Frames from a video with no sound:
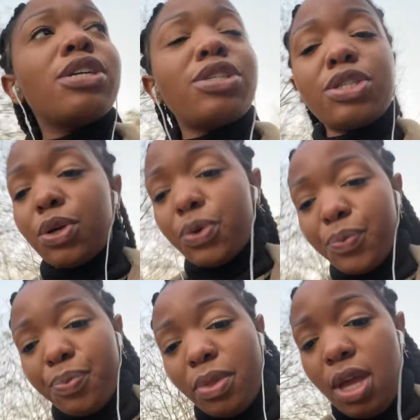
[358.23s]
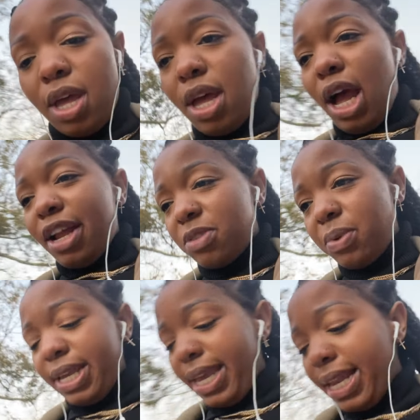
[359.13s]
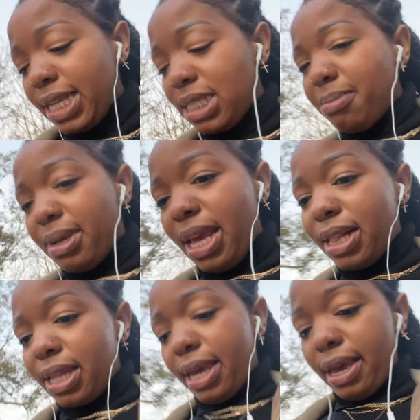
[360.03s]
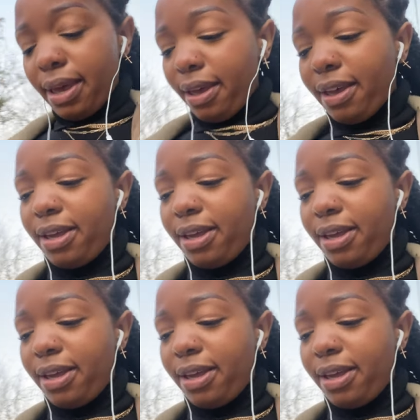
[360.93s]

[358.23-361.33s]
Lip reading: so I just want to get like some nail care,